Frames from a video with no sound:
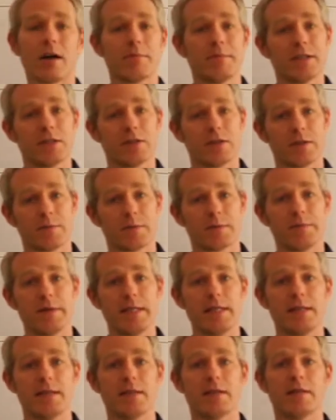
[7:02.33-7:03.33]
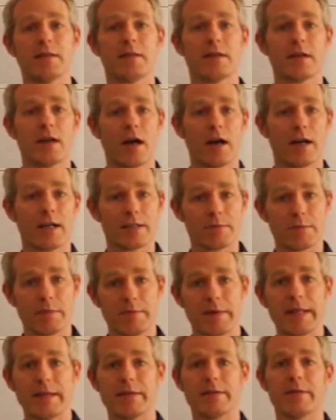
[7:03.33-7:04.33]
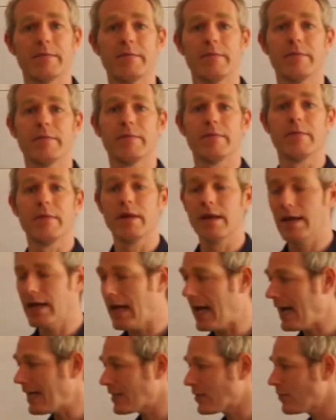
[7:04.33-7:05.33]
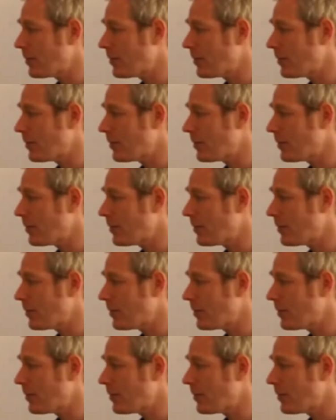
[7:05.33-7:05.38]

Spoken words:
builds up speed. The car has momentum. As